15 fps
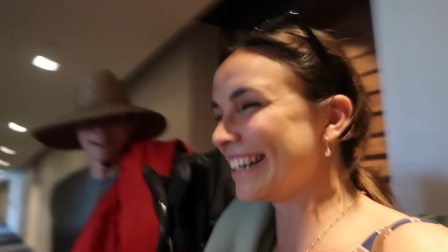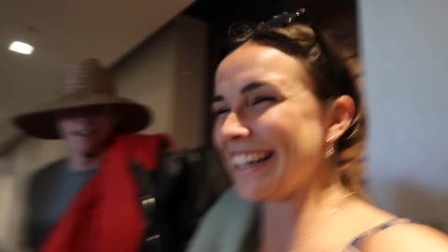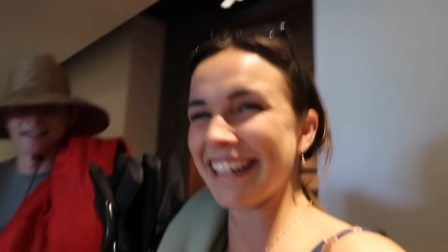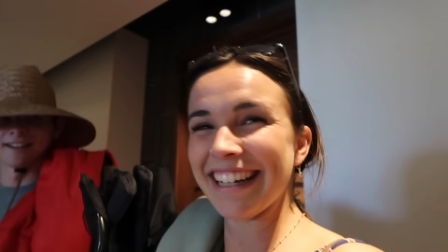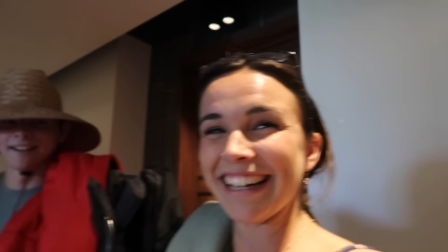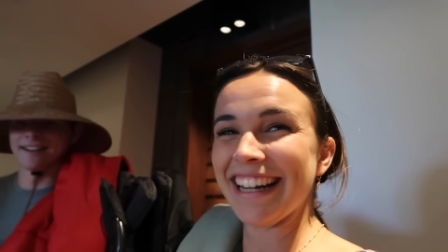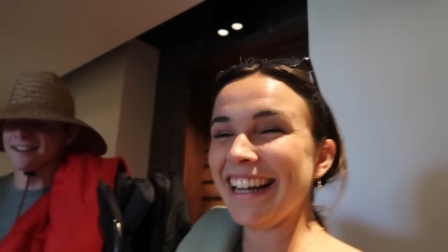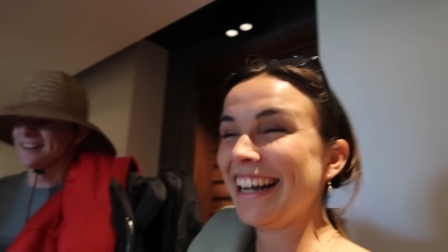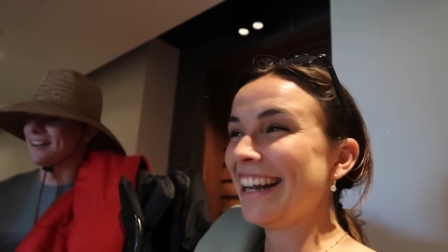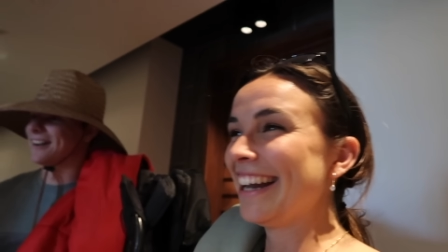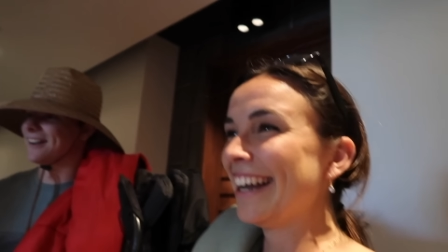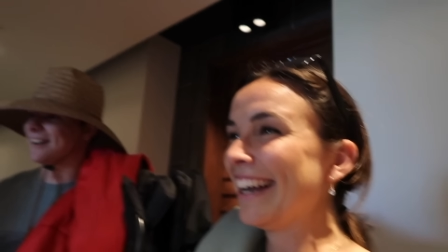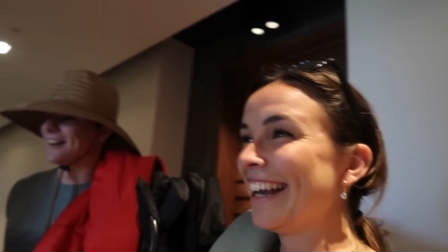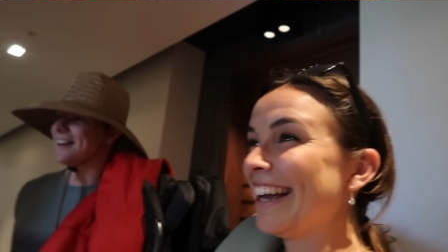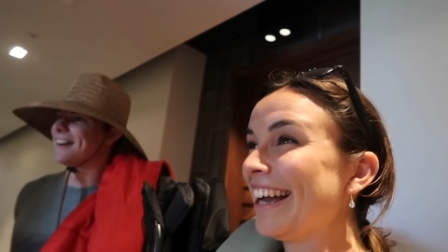In my
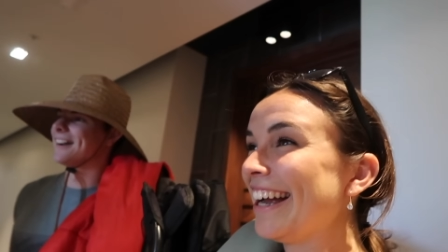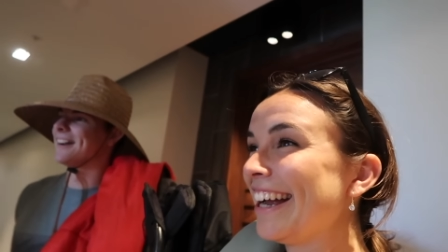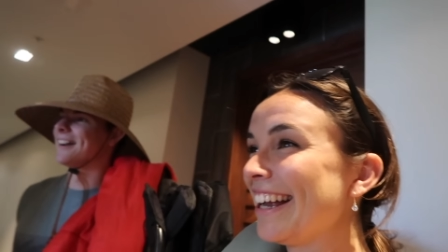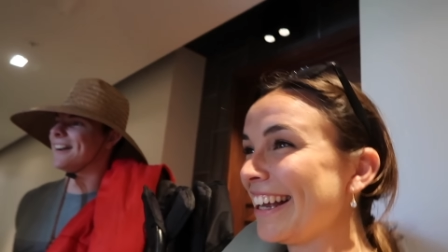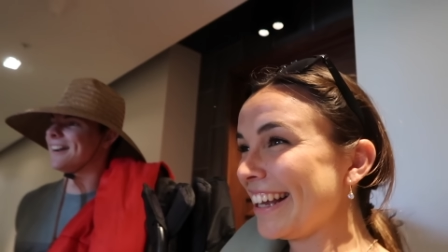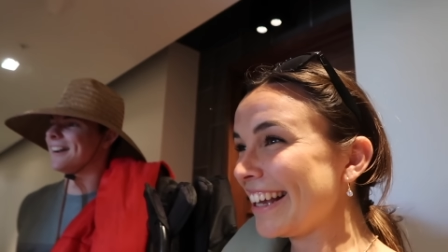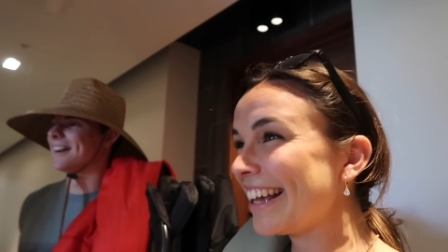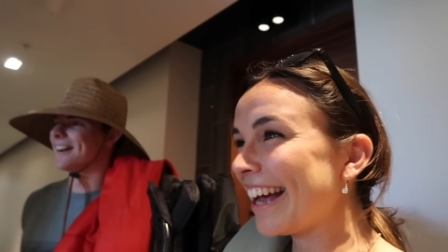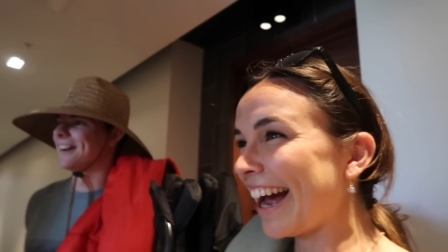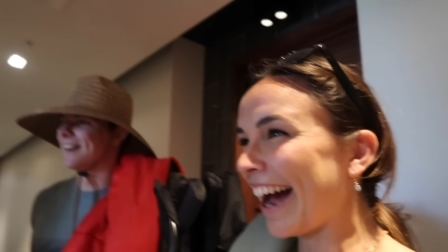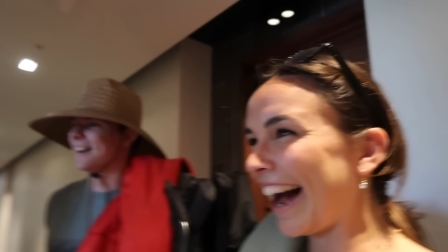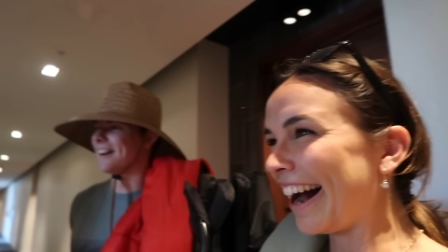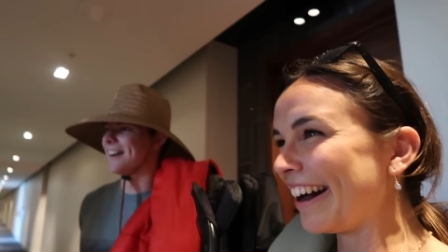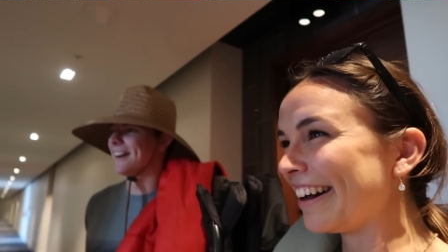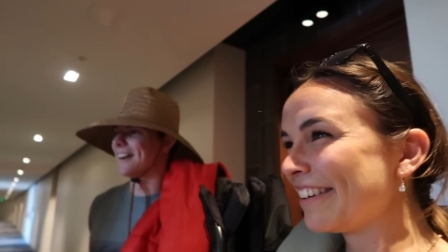small apartment.
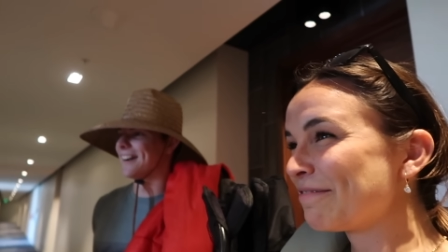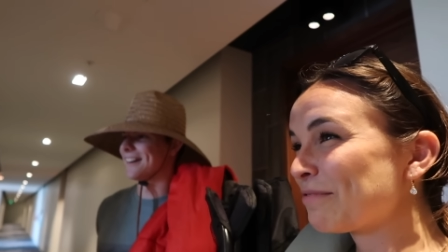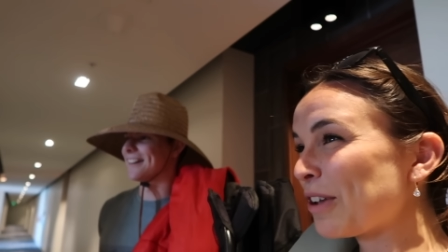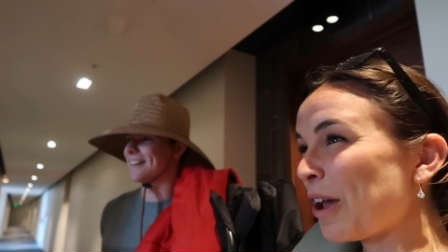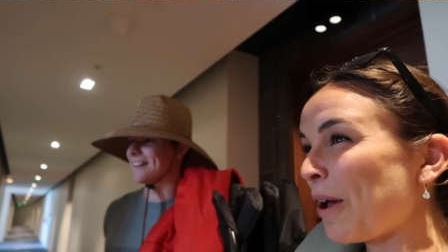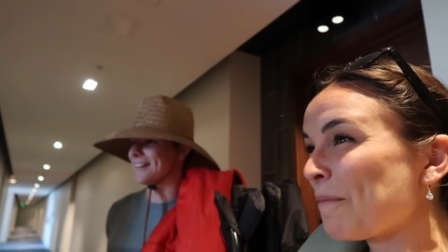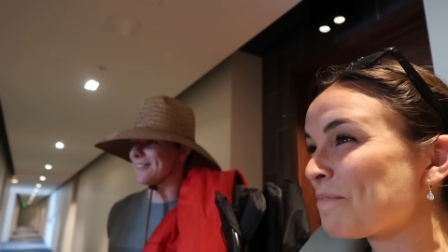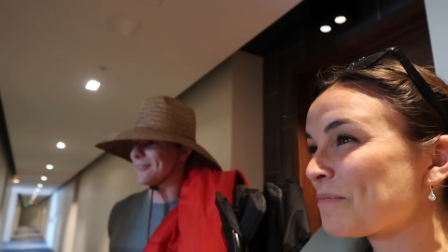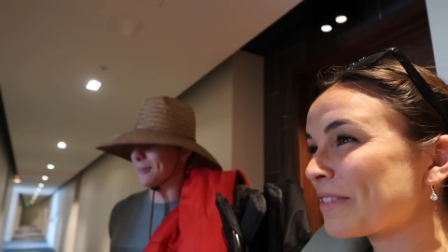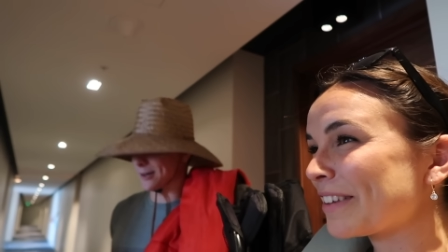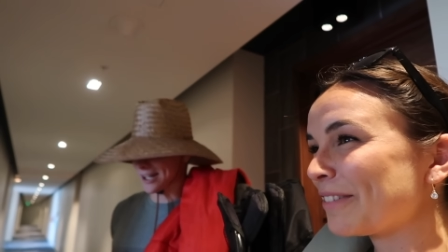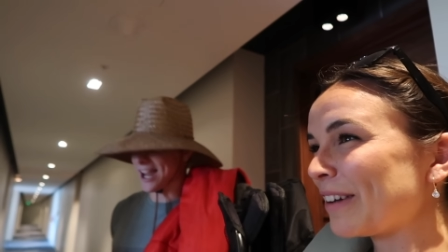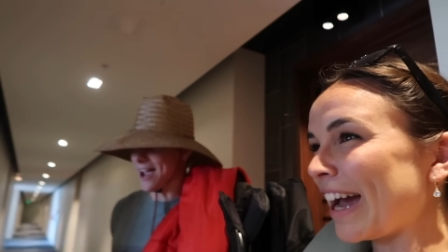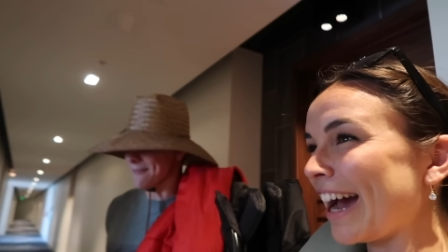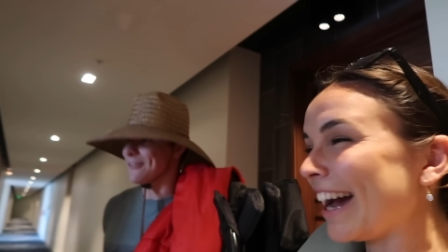Yeah. You too.
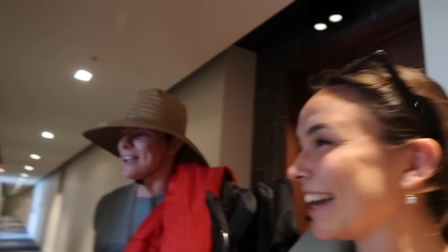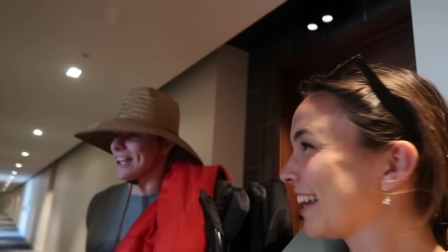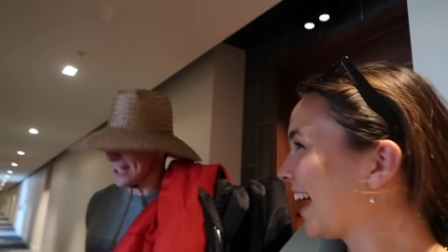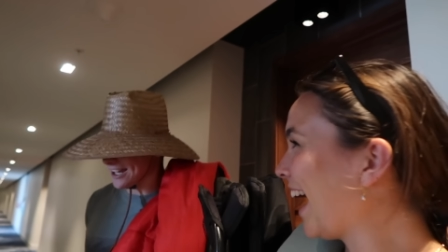We're camping